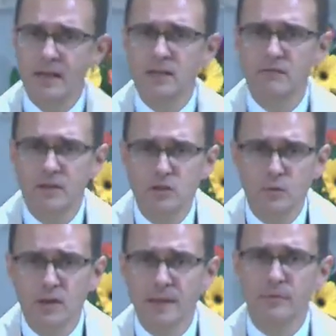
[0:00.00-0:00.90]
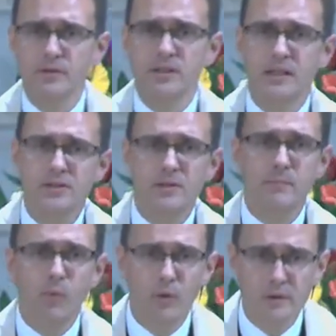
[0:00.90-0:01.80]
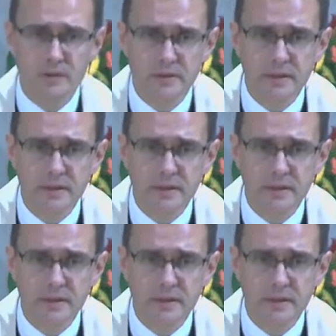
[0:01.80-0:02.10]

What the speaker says: individual liberty is important,